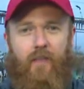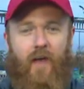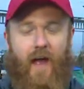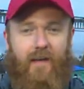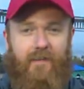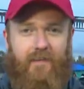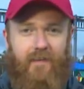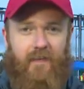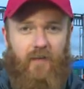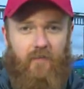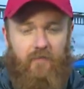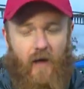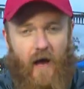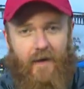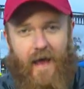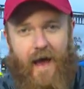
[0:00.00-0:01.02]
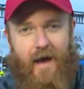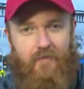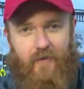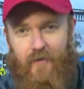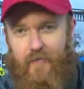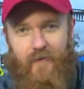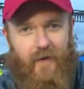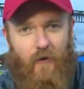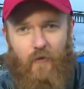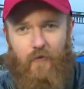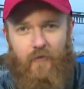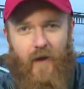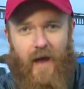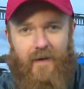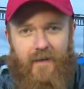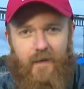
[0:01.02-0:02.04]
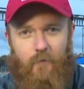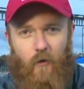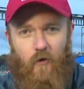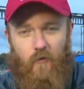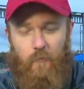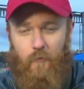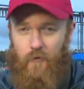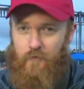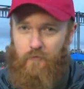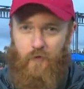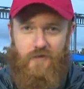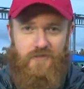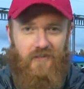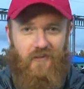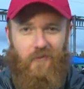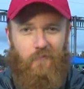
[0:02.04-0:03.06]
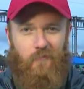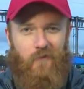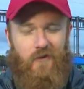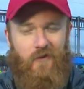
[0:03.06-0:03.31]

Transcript: The idea of not having to stay outside anymore, it's pretty frigid, it's pretty